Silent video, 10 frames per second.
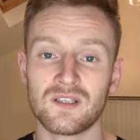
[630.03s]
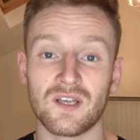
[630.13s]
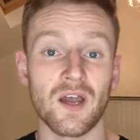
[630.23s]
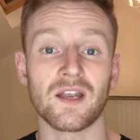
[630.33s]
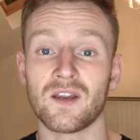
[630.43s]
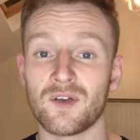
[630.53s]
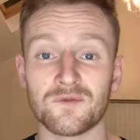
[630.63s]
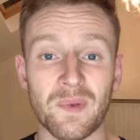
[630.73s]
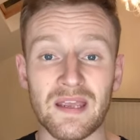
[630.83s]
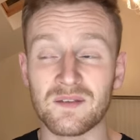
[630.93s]

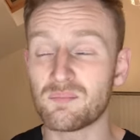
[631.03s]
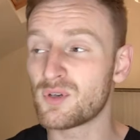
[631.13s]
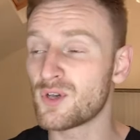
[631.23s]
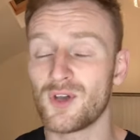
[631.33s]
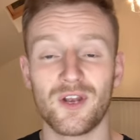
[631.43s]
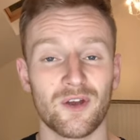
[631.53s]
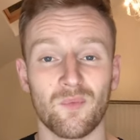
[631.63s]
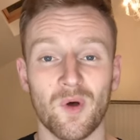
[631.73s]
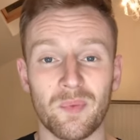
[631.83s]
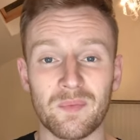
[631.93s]
diagnose based purely
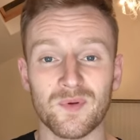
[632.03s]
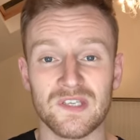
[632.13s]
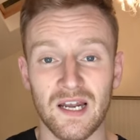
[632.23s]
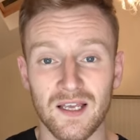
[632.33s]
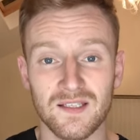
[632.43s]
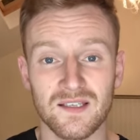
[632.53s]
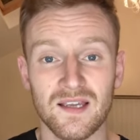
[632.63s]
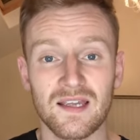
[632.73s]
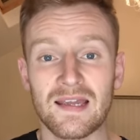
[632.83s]
on what people tell us.